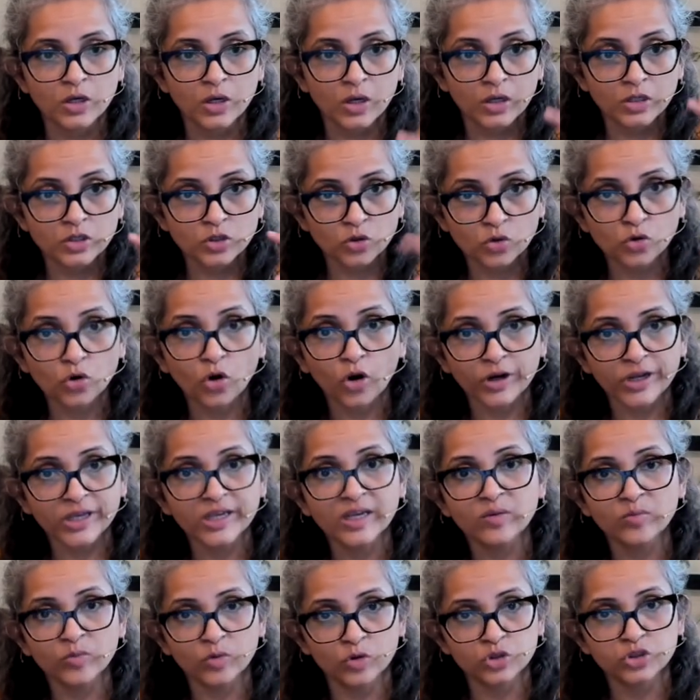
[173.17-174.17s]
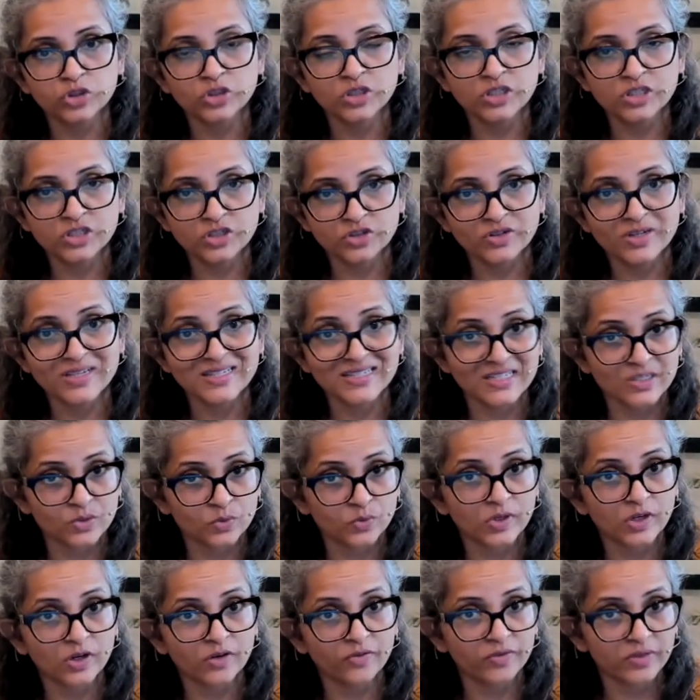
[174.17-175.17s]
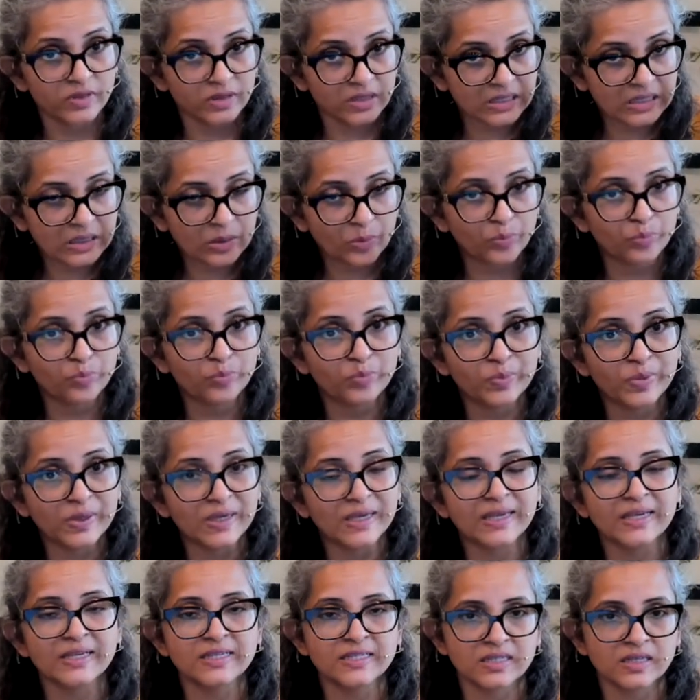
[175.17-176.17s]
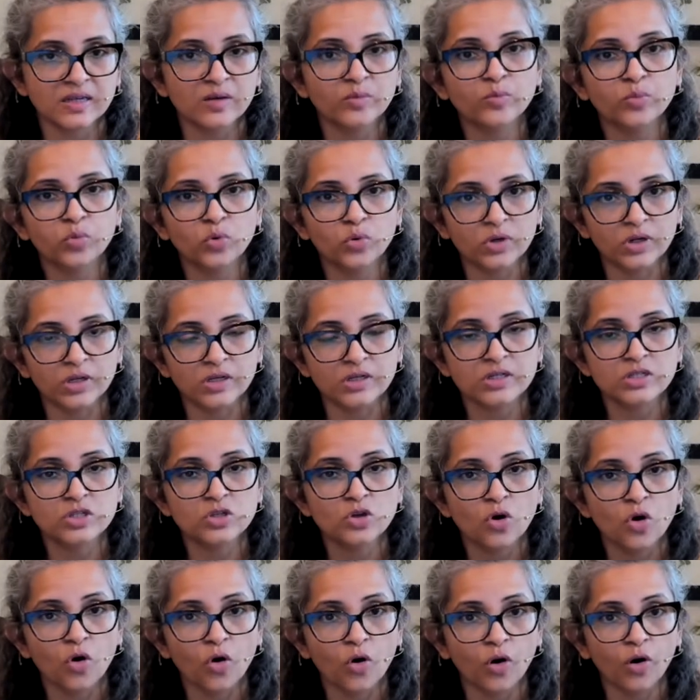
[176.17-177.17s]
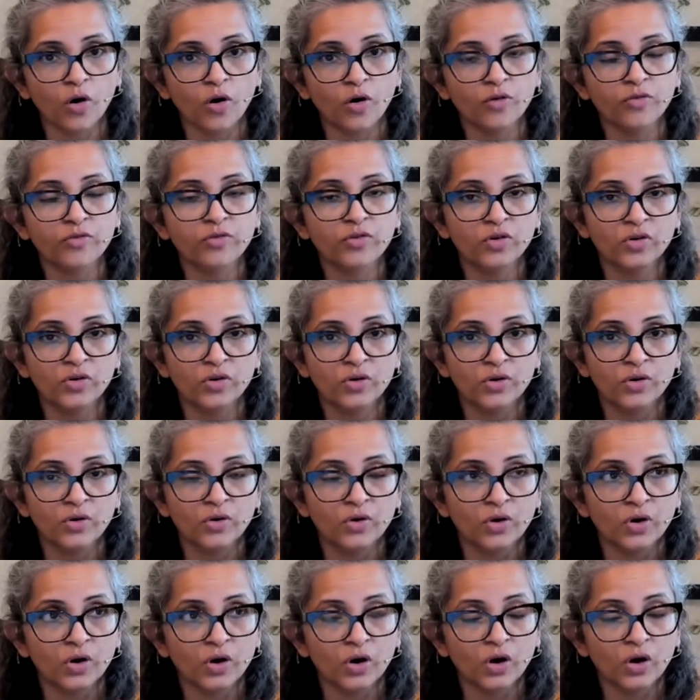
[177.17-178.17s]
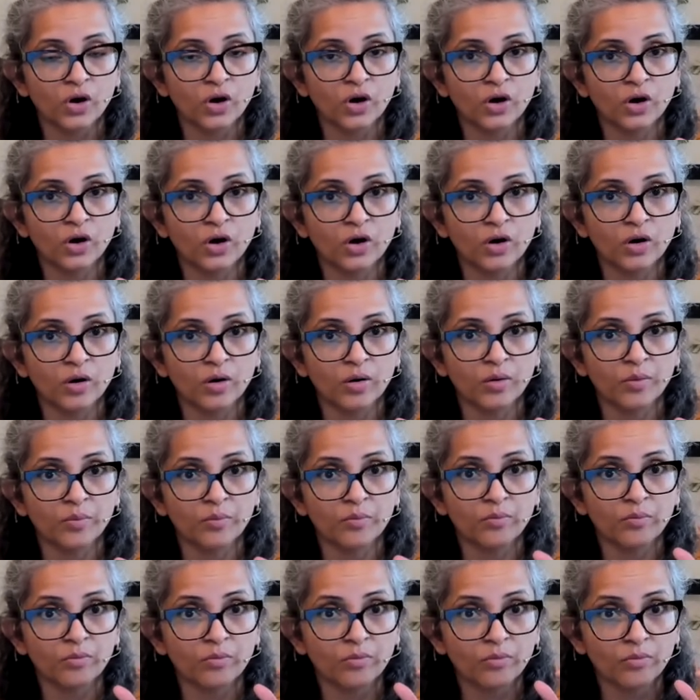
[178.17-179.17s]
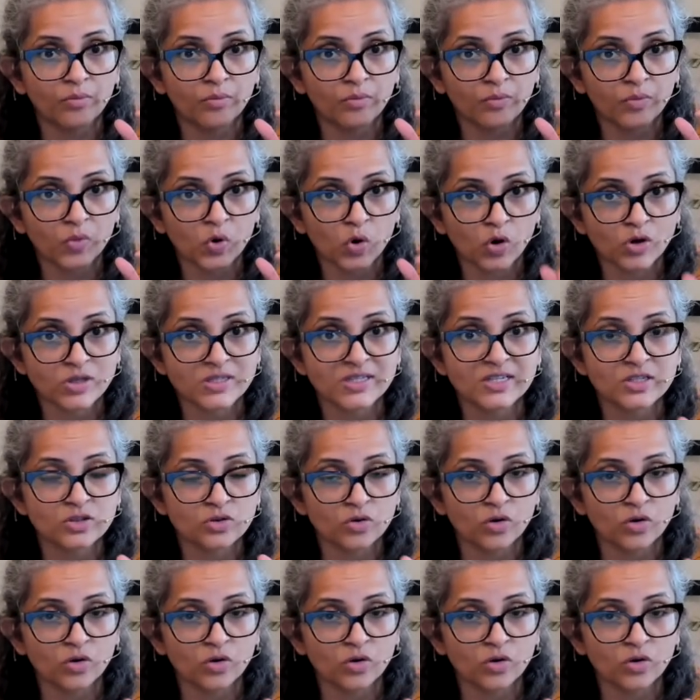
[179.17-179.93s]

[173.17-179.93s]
So chronic emotional stress is one of the biggest components of causes